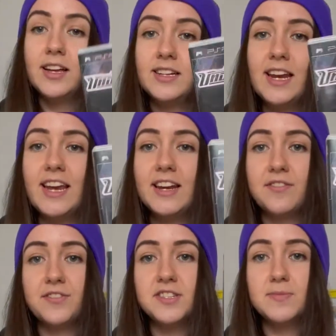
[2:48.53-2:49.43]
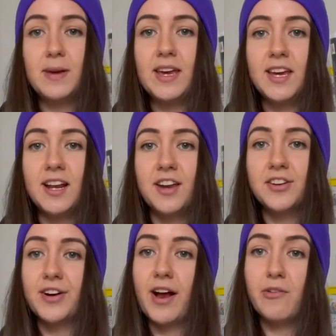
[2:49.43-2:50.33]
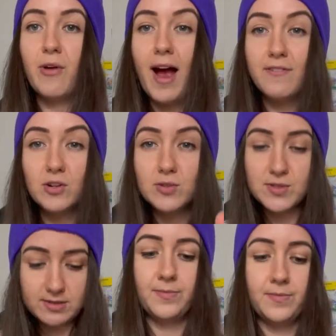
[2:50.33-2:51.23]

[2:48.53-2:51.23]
Need for Speed Underground Rivals,